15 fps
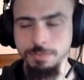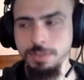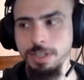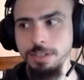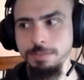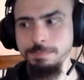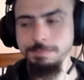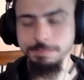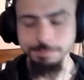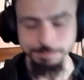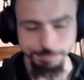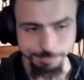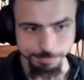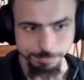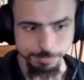Well,
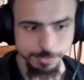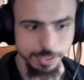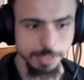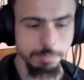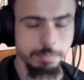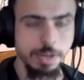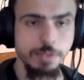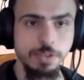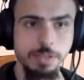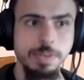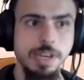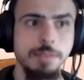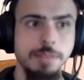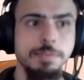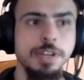bear with
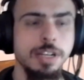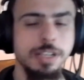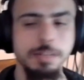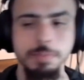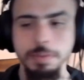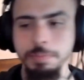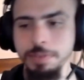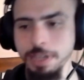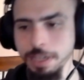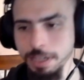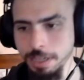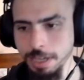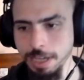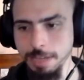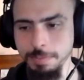me, I'm not going to be playing
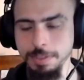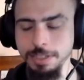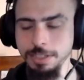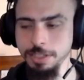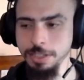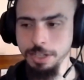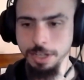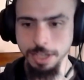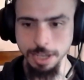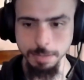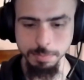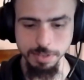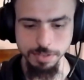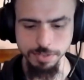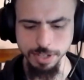a game. This isn't a
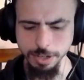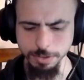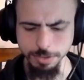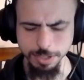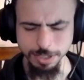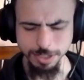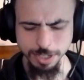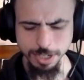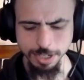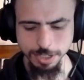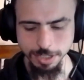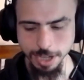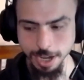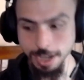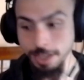gameplay video, this
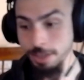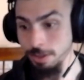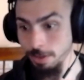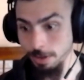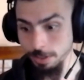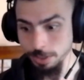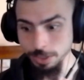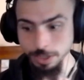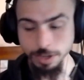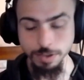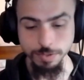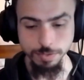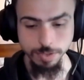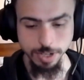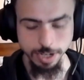is a thoughts
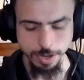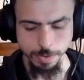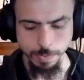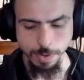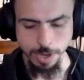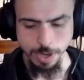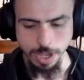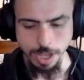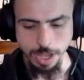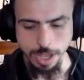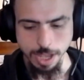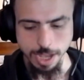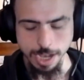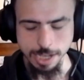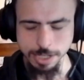video.
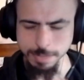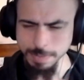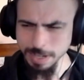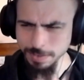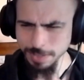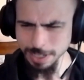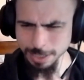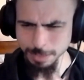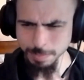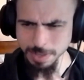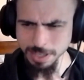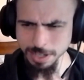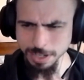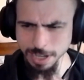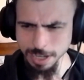As you might have guessed by
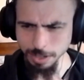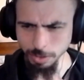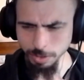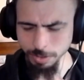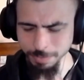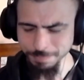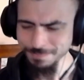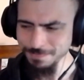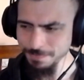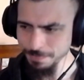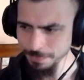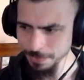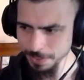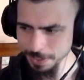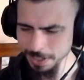the title,
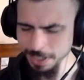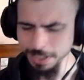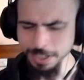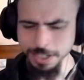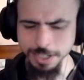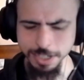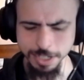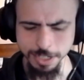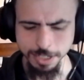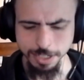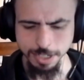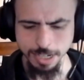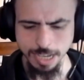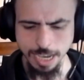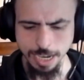since it didn't
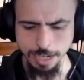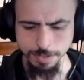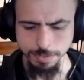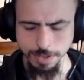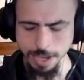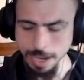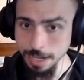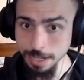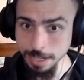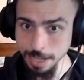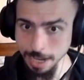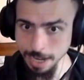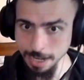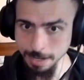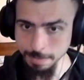have a
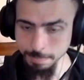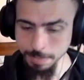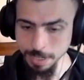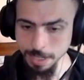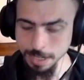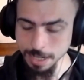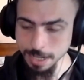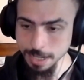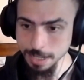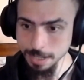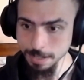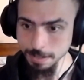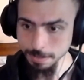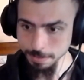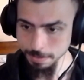game
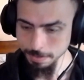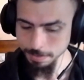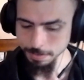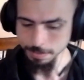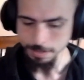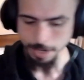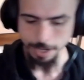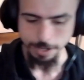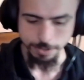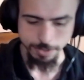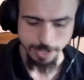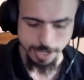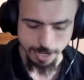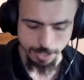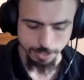title
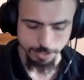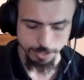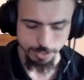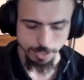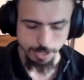in it.